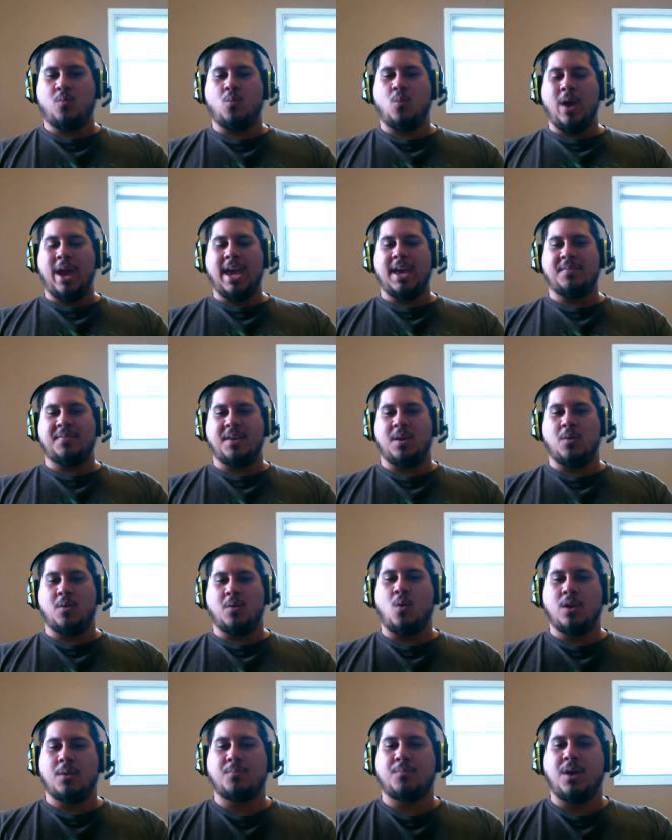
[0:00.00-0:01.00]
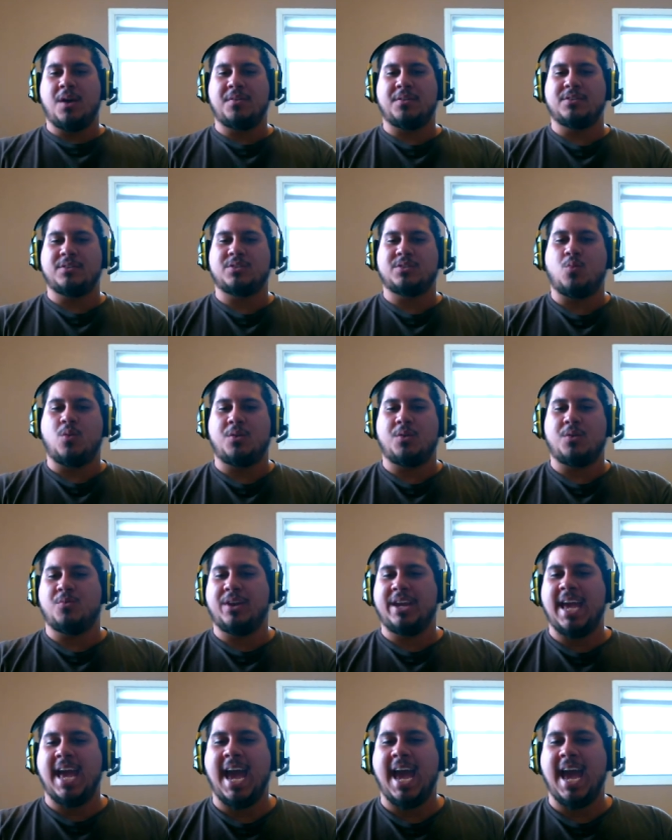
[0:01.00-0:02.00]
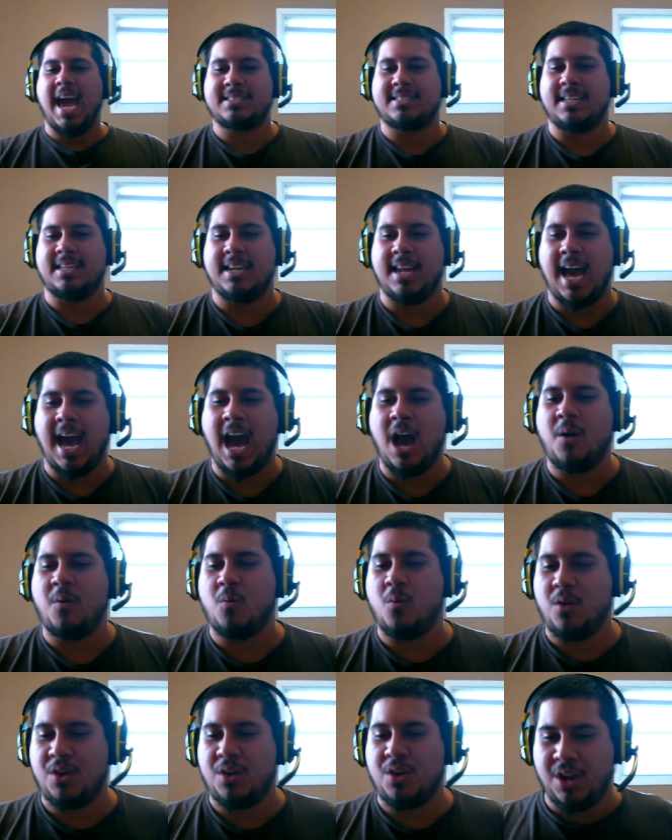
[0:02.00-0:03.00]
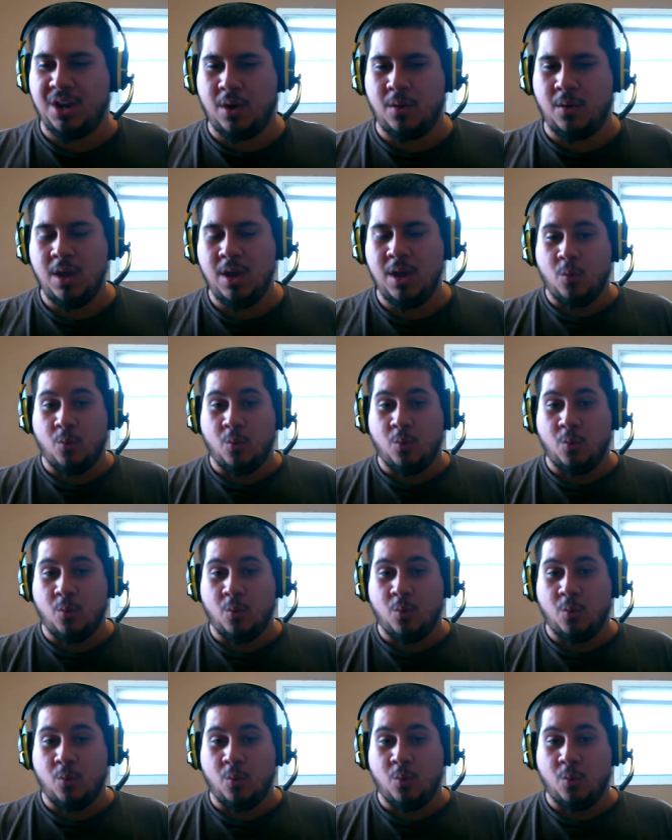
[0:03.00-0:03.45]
way that Warner Brothers would react and how, you know,